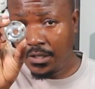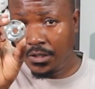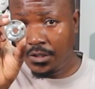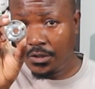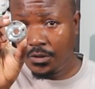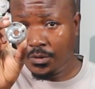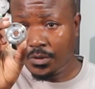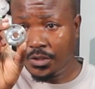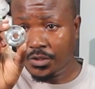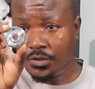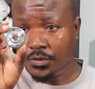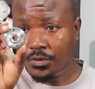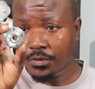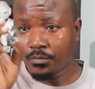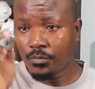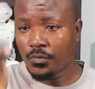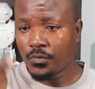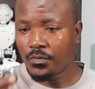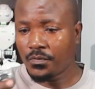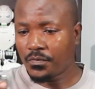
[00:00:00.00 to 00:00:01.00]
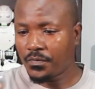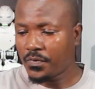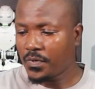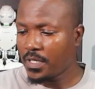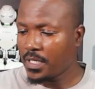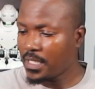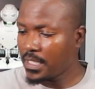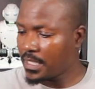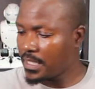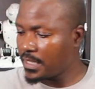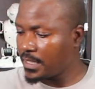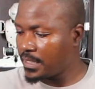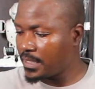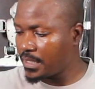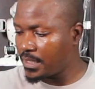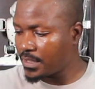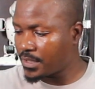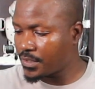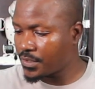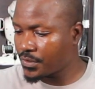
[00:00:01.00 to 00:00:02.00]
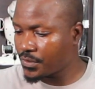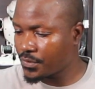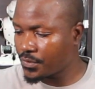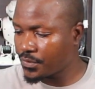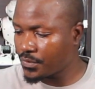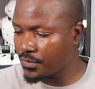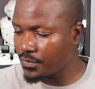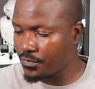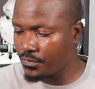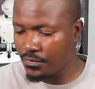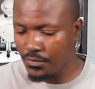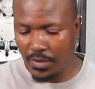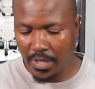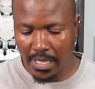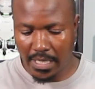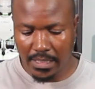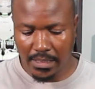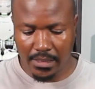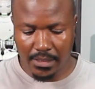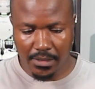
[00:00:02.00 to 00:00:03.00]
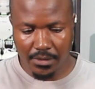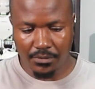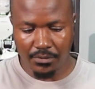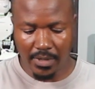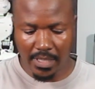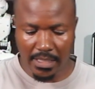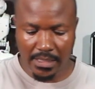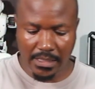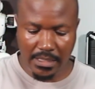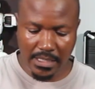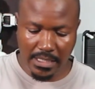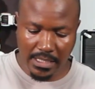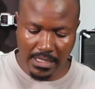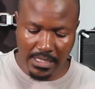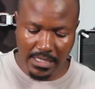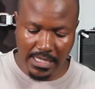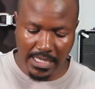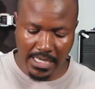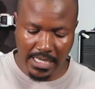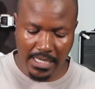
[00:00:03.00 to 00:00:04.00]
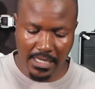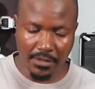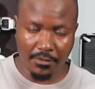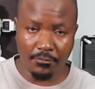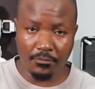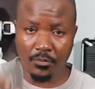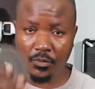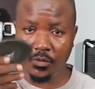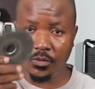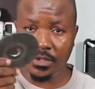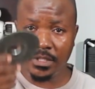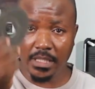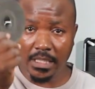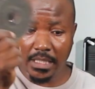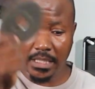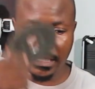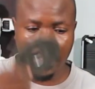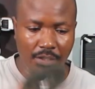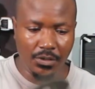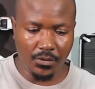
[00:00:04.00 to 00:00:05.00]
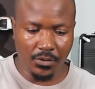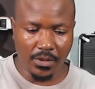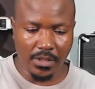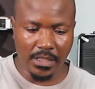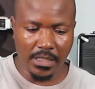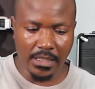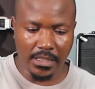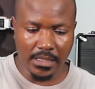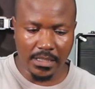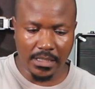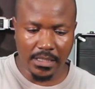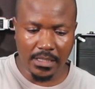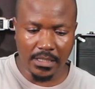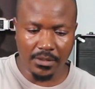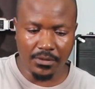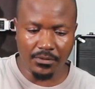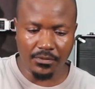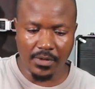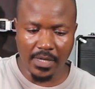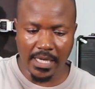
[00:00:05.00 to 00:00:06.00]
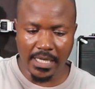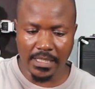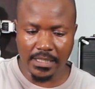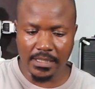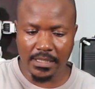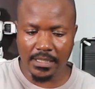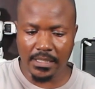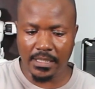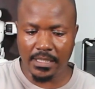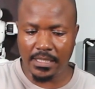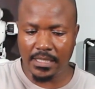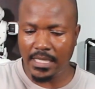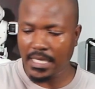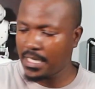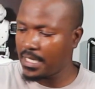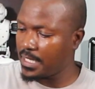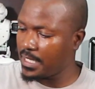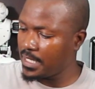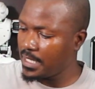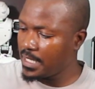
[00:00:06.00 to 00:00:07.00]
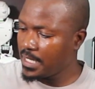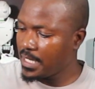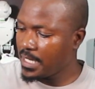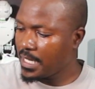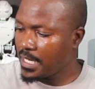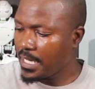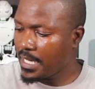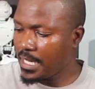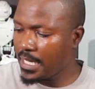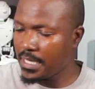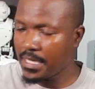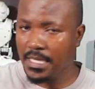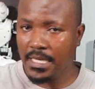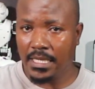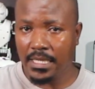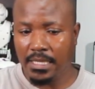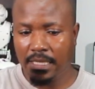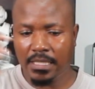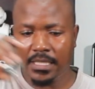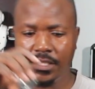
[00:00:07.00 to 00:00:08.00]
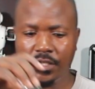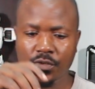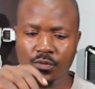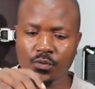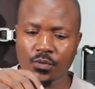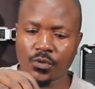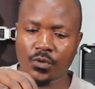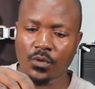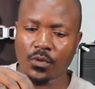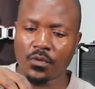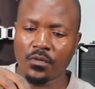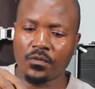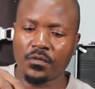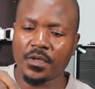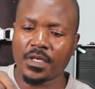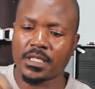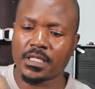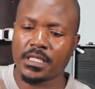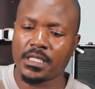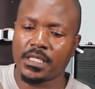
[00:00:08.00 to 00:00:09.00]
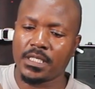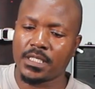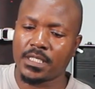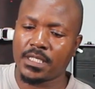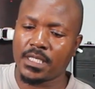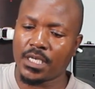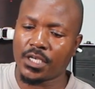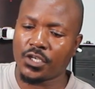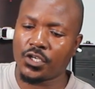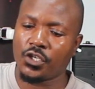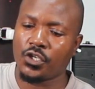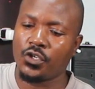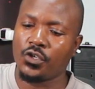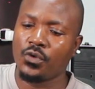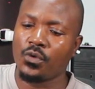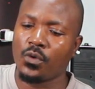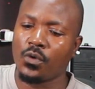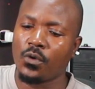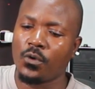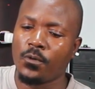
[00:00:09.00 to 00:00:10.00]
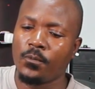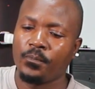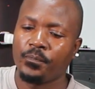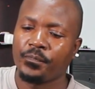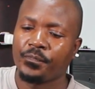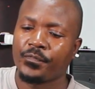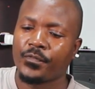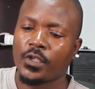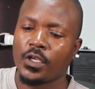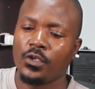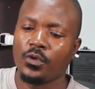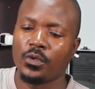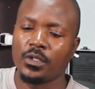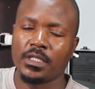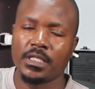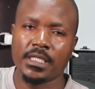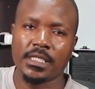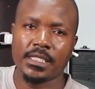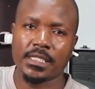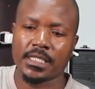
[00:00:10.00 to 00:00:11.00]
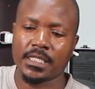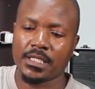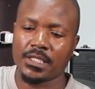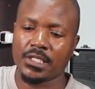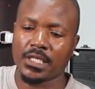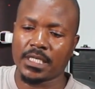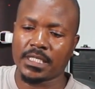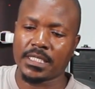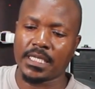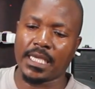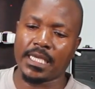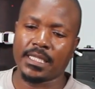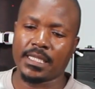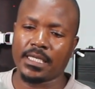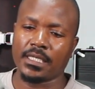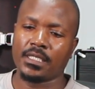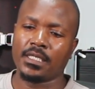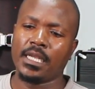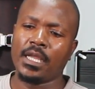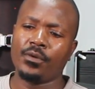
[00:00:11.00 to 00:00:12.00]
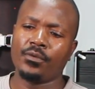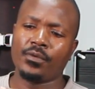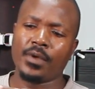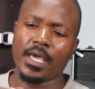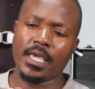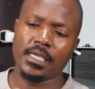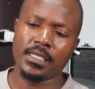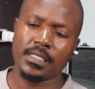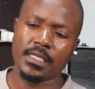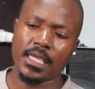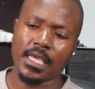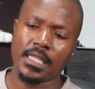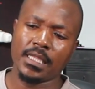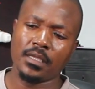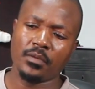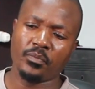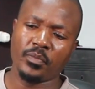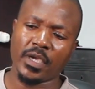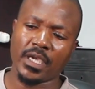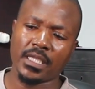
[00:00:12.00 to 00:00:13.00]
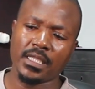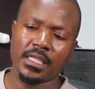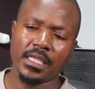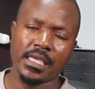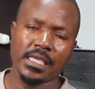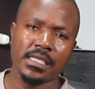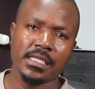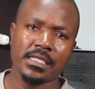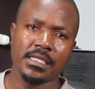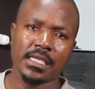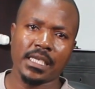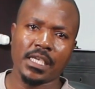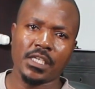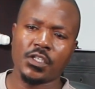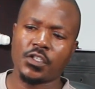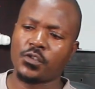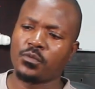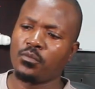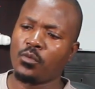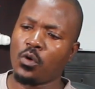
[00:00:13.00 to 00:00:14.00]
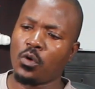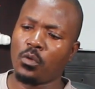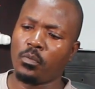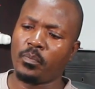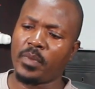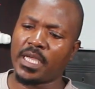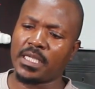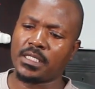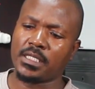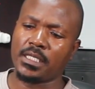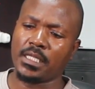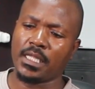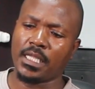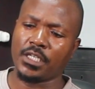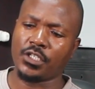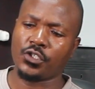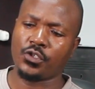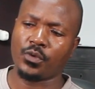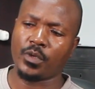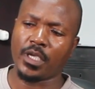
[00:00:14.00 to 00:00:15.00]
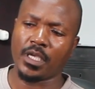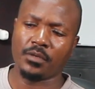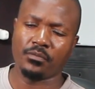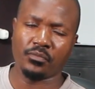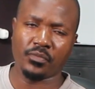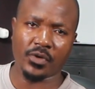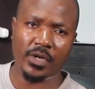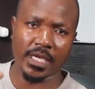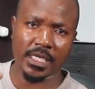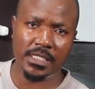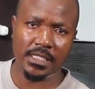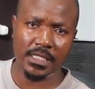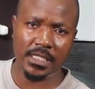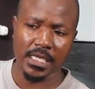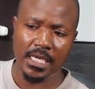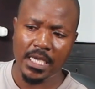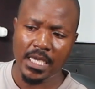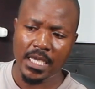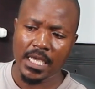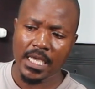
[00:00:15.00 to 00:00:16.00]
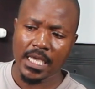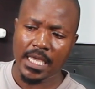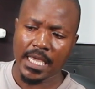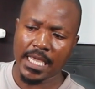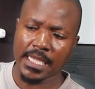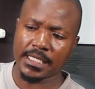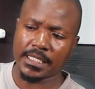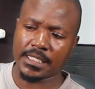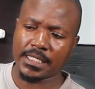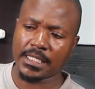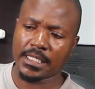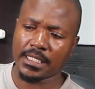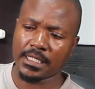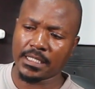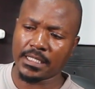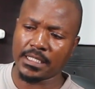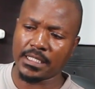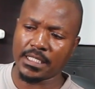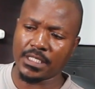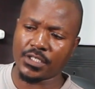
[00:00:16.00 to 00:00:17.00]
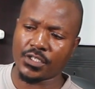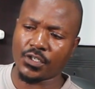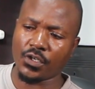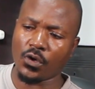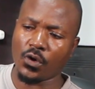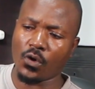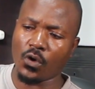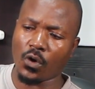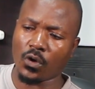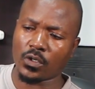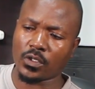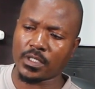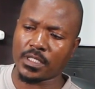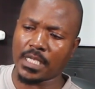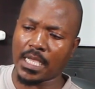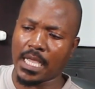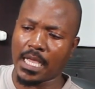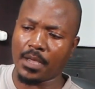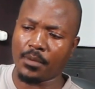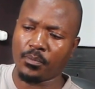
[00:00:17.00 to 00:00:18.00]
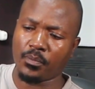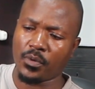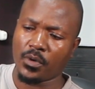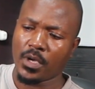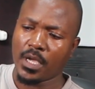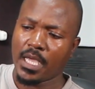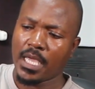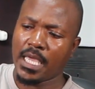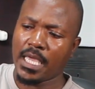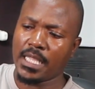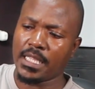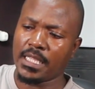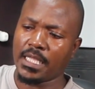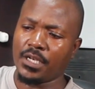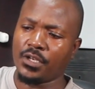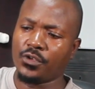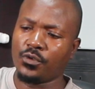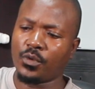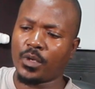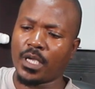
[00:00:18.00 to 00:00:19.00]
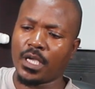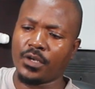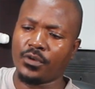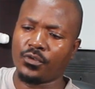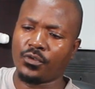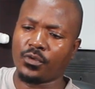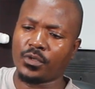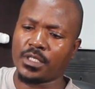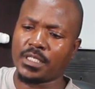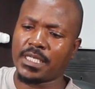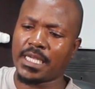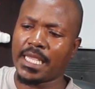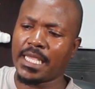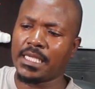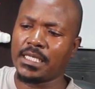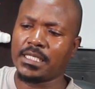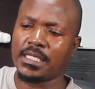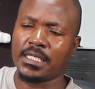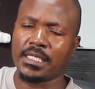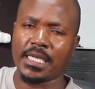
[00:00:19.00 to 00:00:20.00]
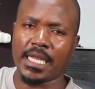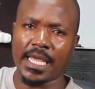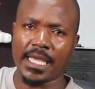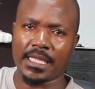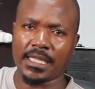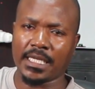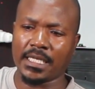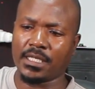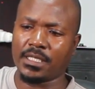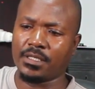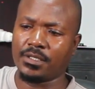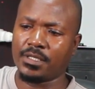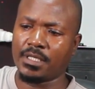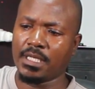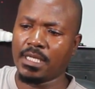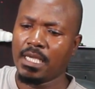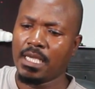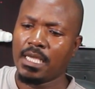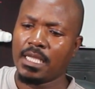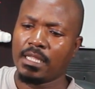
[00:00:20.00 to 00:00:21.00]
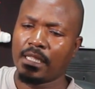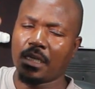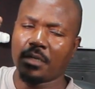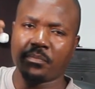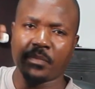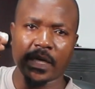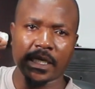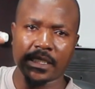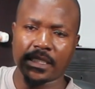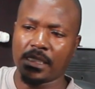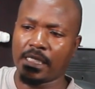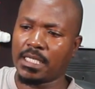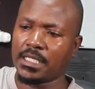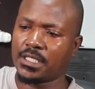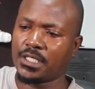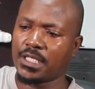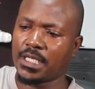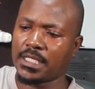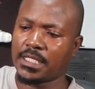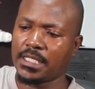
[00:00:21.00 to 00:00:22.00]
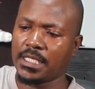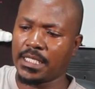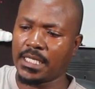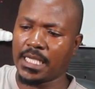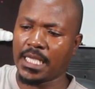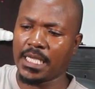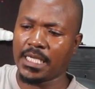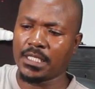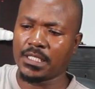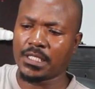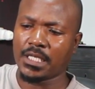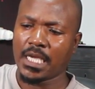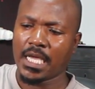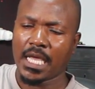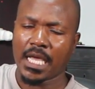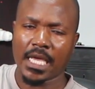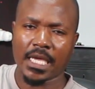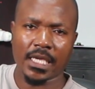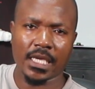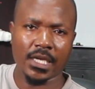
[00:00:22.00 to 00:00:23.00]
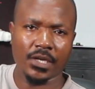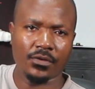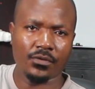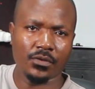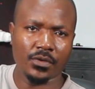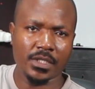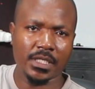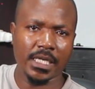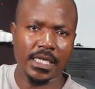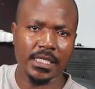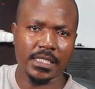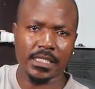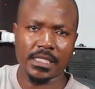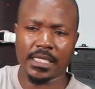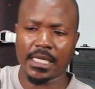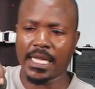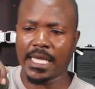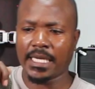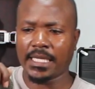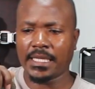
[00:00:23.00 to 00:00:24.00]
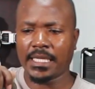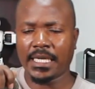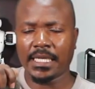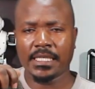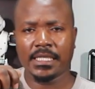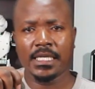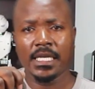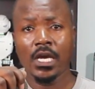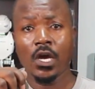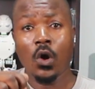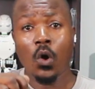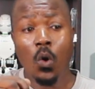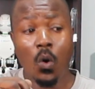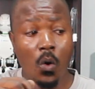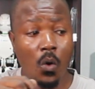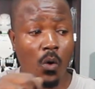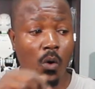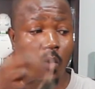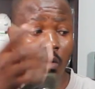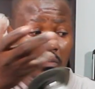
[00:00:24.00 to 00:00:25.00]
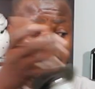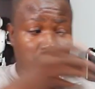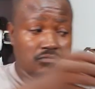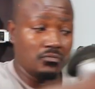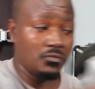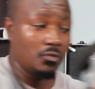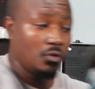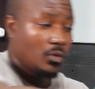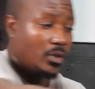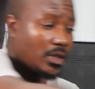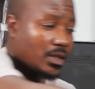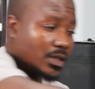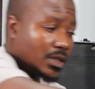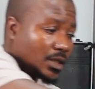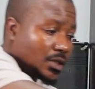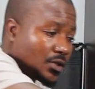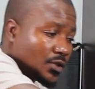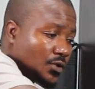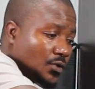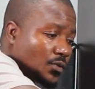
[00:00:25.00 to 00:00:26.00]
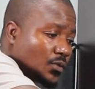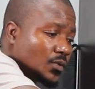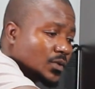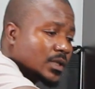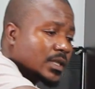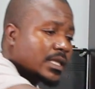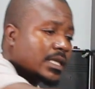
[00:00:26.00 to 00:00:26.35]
You need to remove this screw head right there, put in your disc right there, and then this would obviously secure your disc just like that. Now, right at the back, there is a small button that you can press until this locks up, and then you can rotate it like that. You see, that button has just engaged. I can rotate it like that, or you could just use the